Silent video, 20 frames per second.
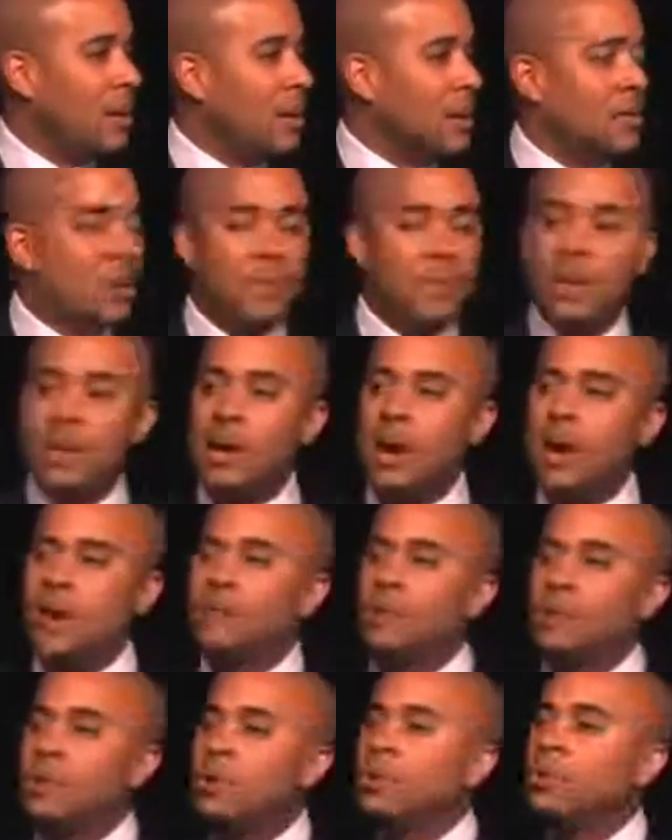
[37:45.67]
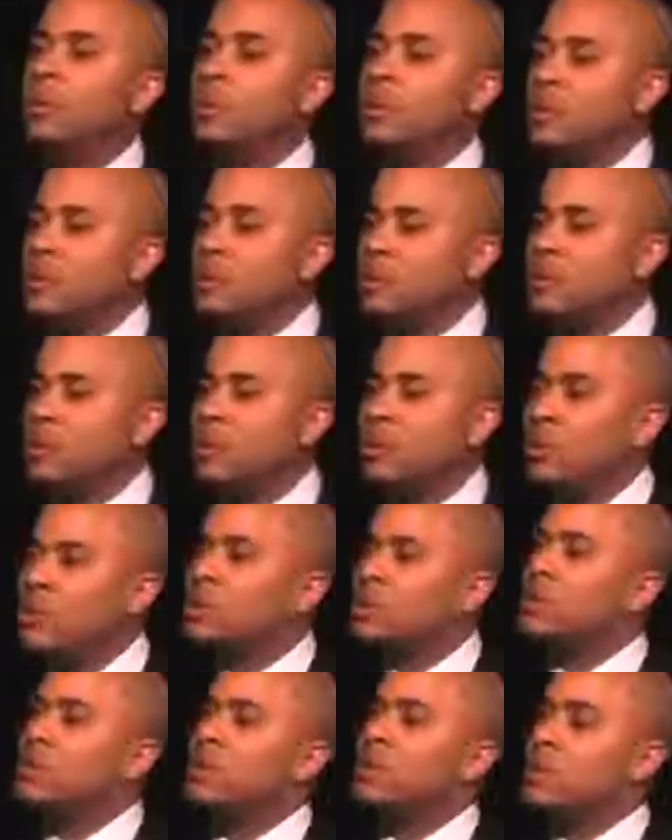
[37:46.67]
So be careful who you listen to.
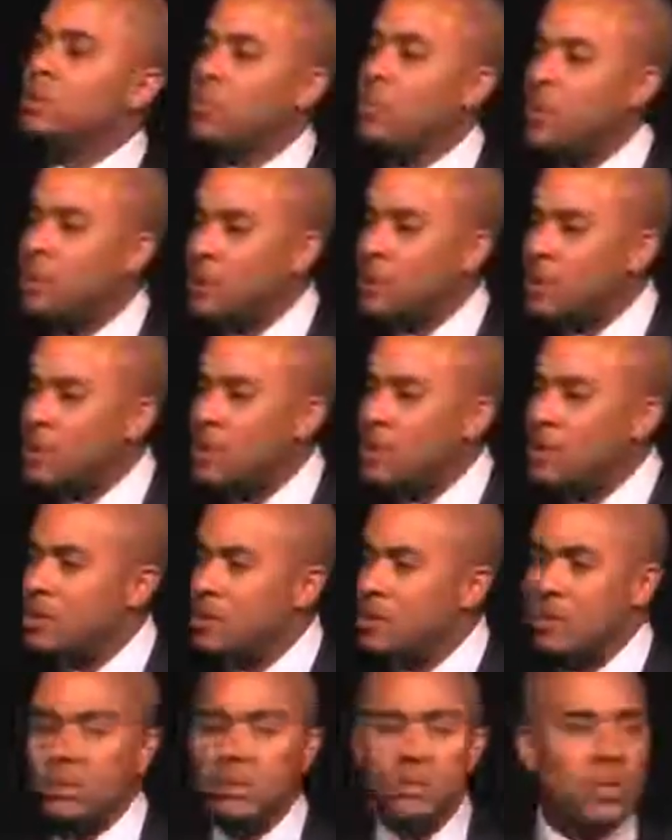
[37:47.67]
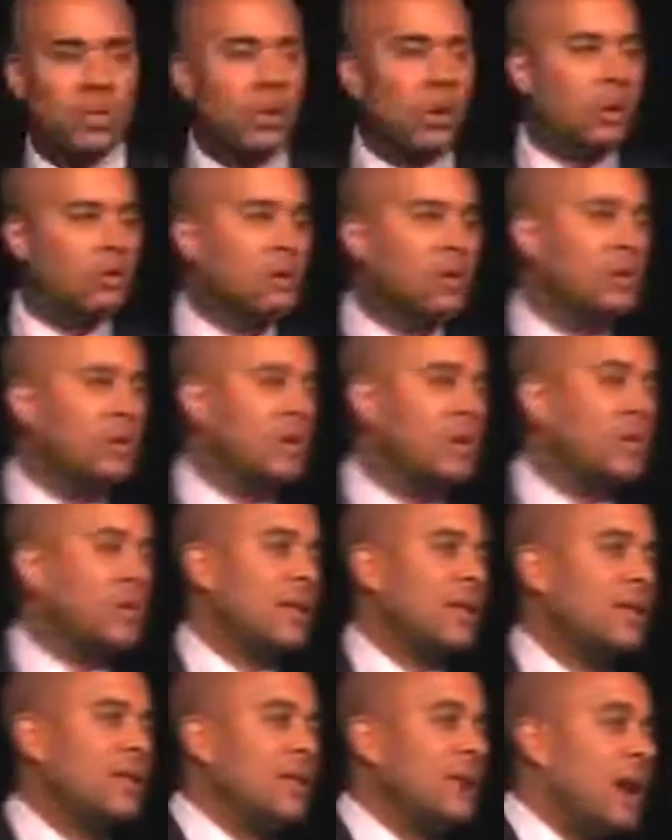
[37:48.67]
Listen to the 3%ers. Listen to those of us
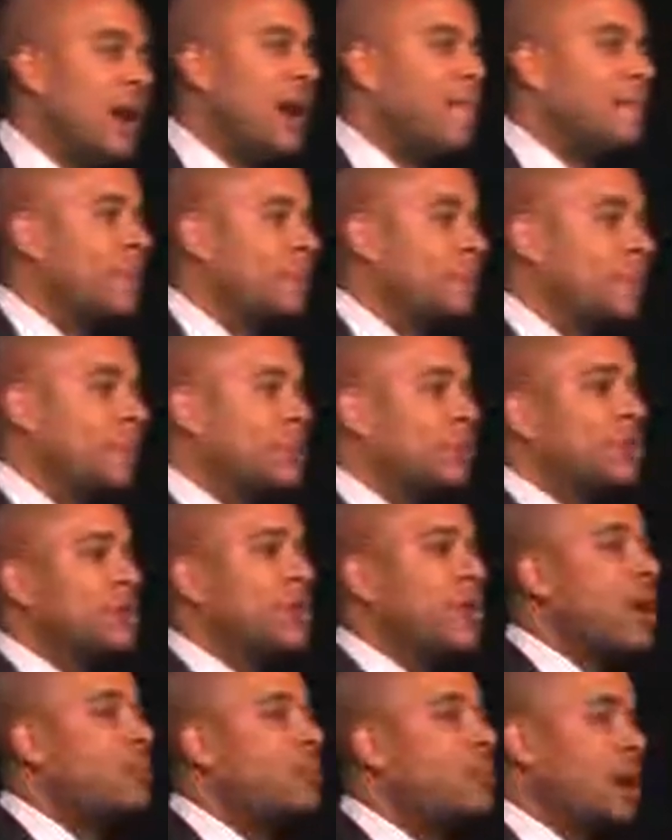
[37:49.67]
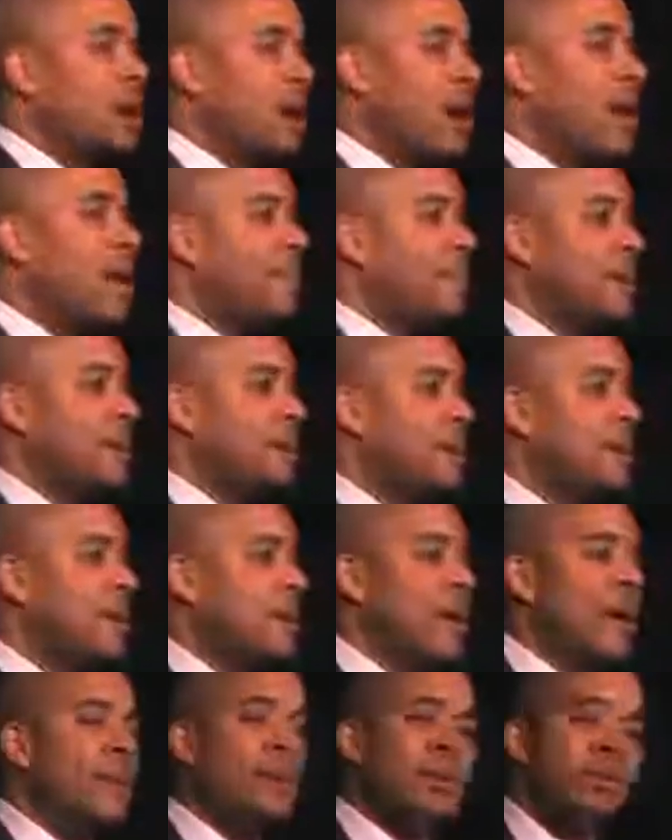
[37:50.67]
that have accomplished what you're trying to accomplish,
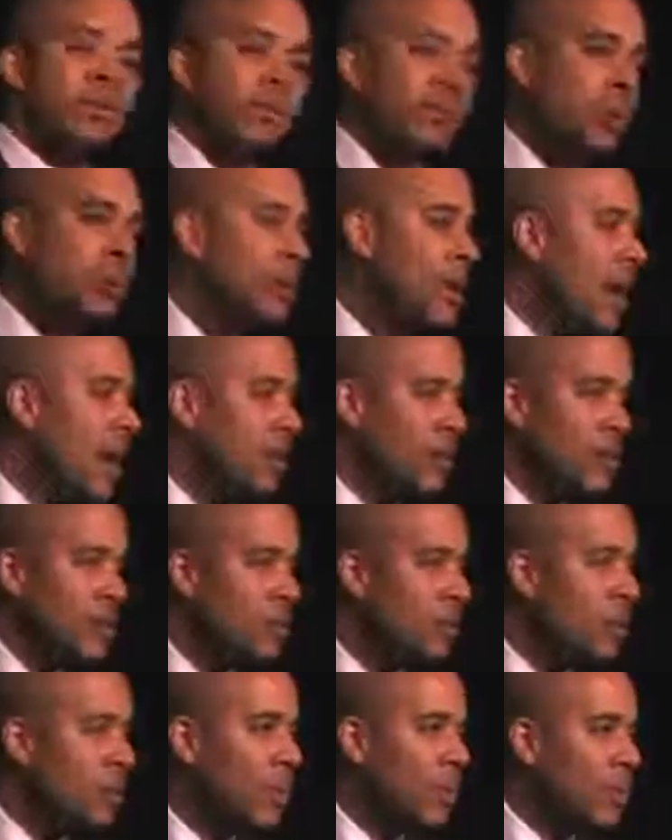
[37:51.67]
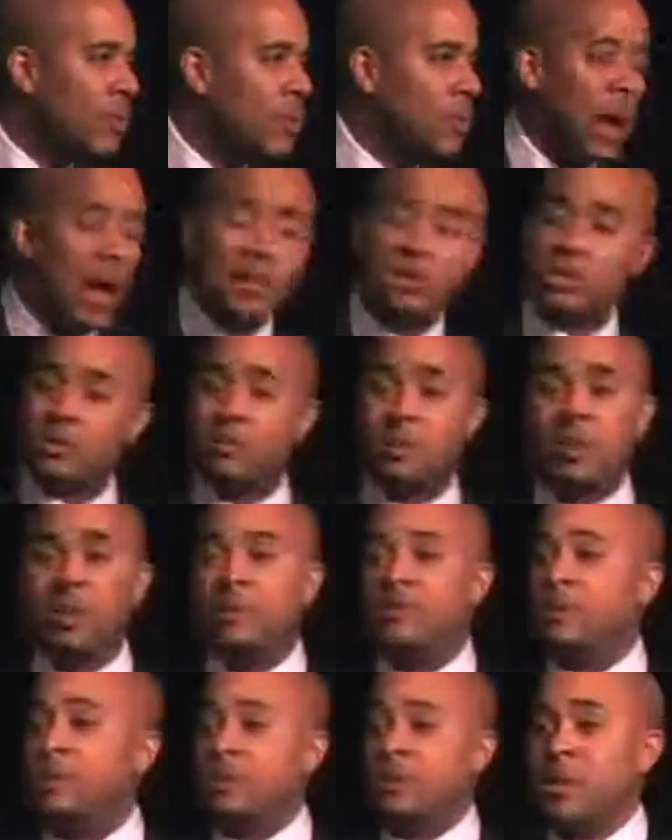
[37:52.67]
and we'll show you how to do what we do. I just
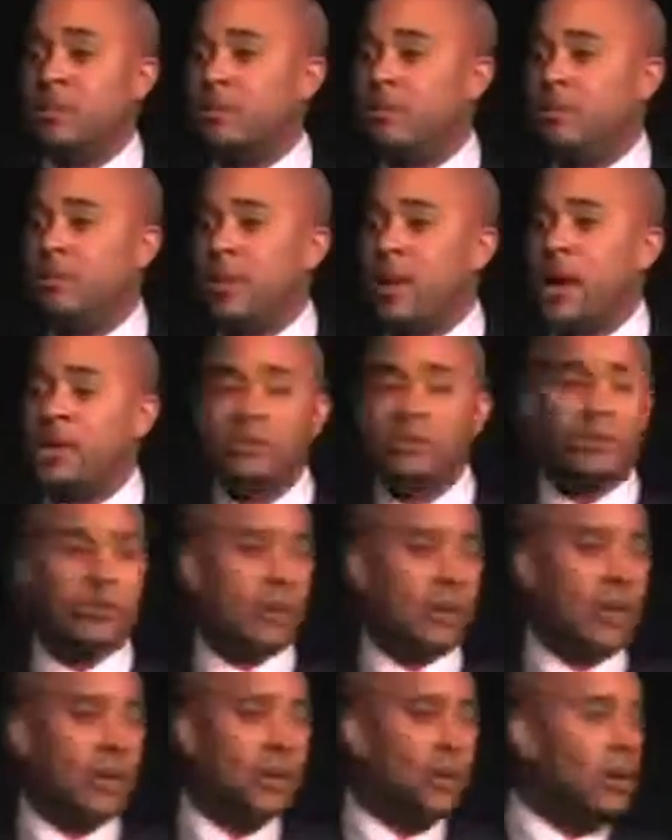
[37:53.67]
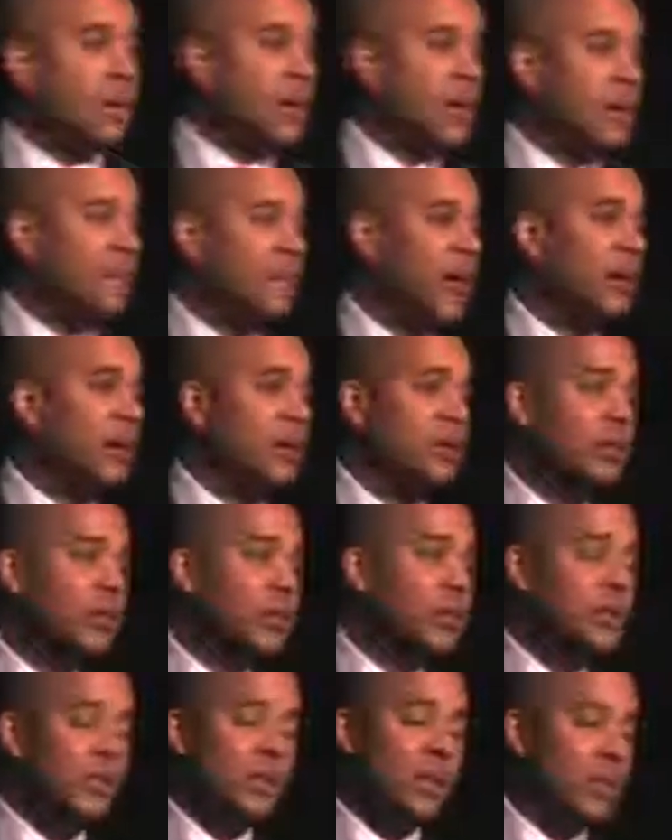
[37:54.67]
believe in a simple philosophy that if I can
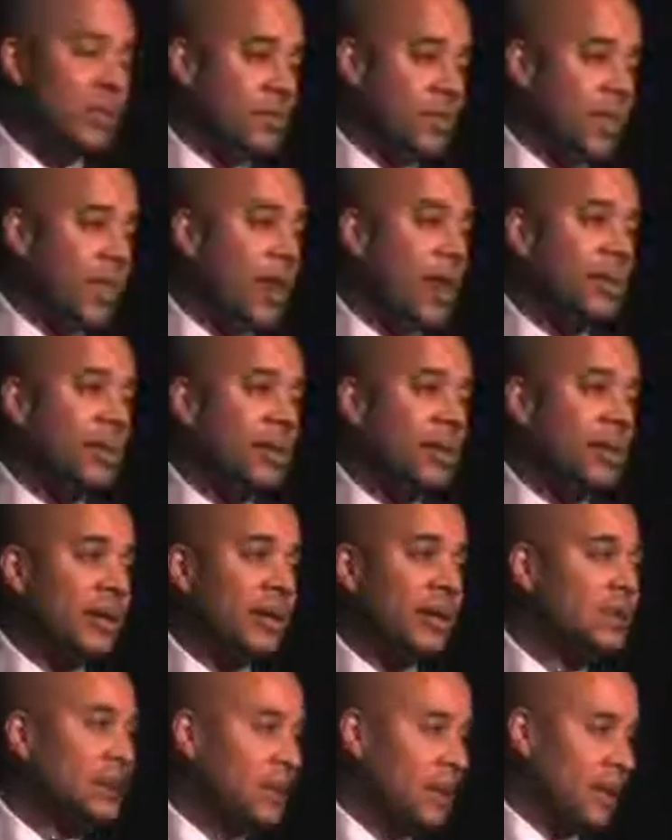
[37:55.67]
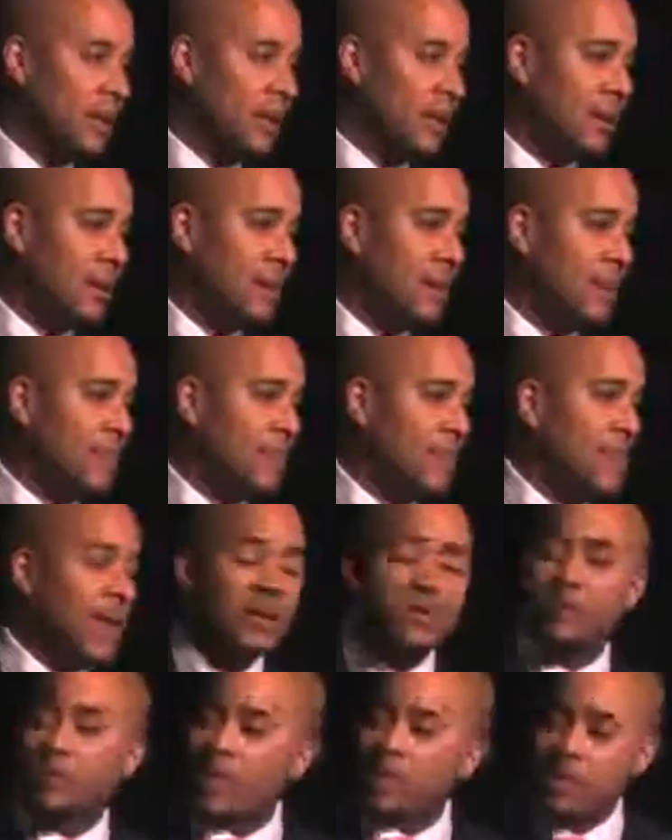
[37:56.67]
do a thing, I can teach a thing.
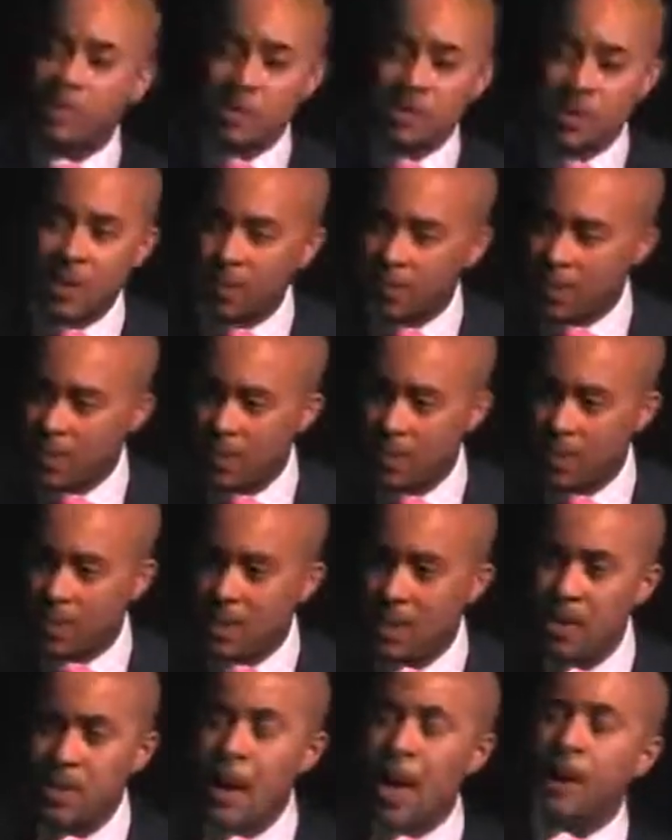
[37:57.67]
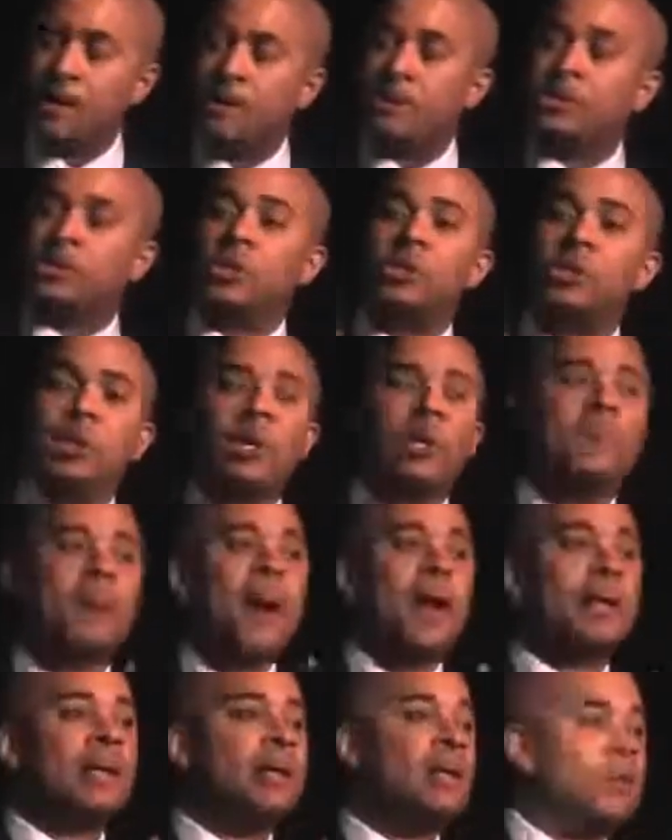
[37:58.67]
That's very simple to me. I can show
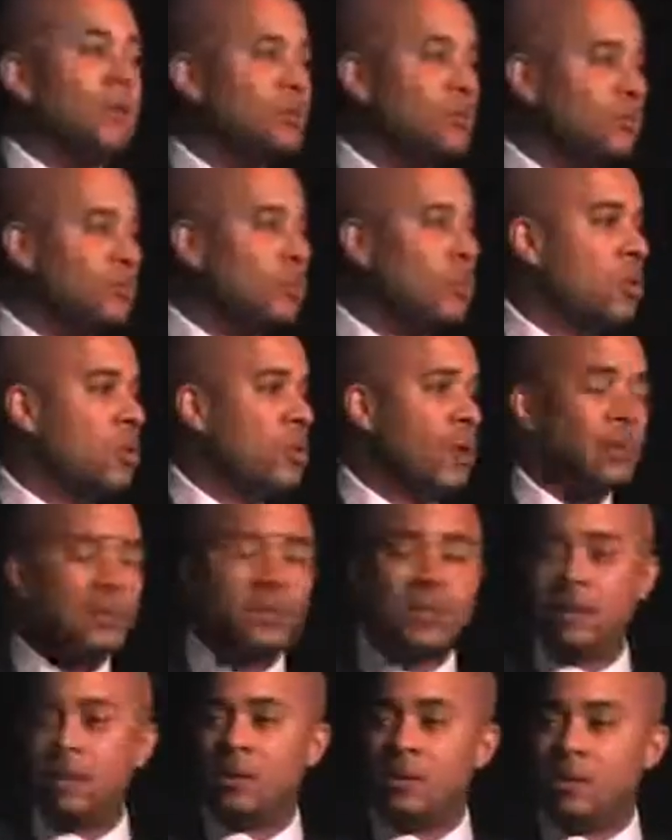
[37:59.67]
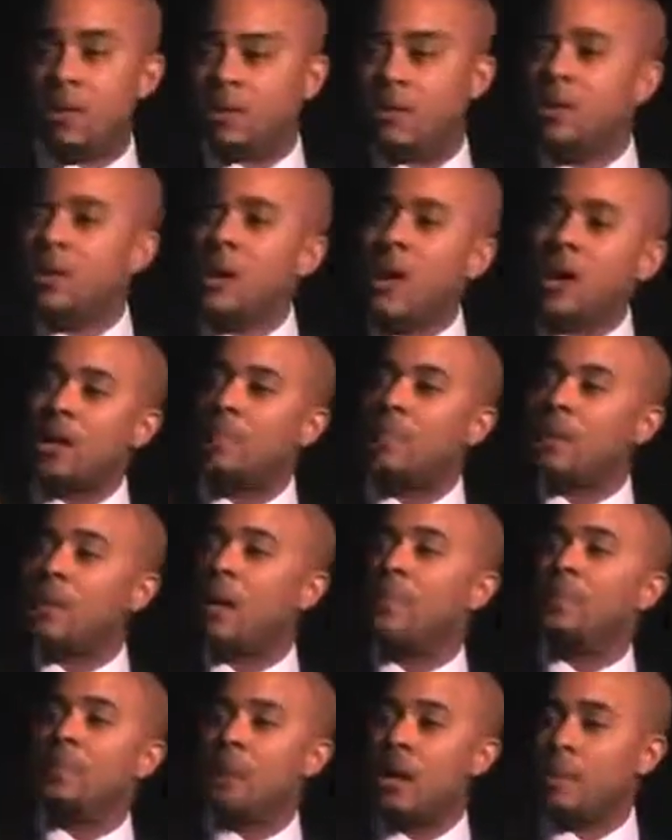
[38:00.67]
anybody in this room that's serious how to
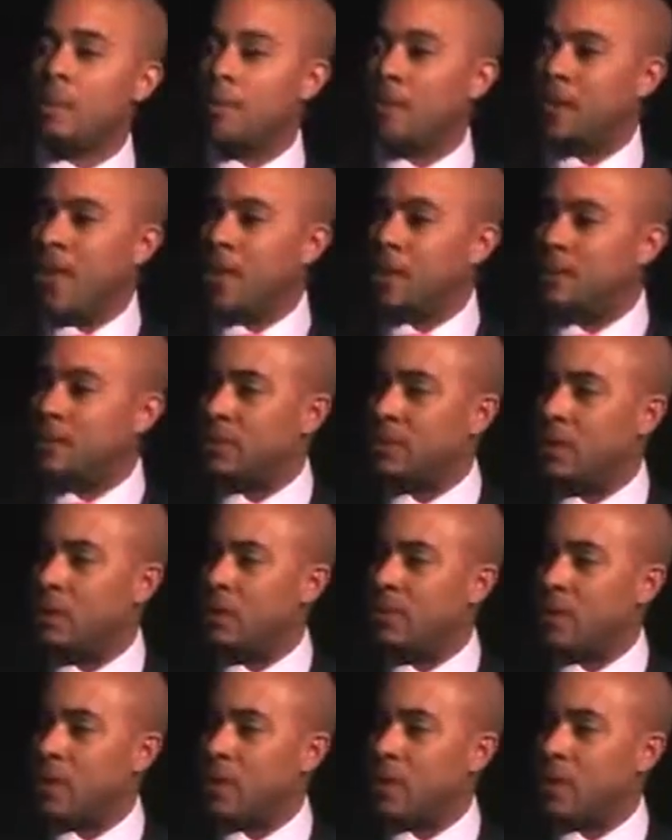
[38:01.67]
become a double platinum senior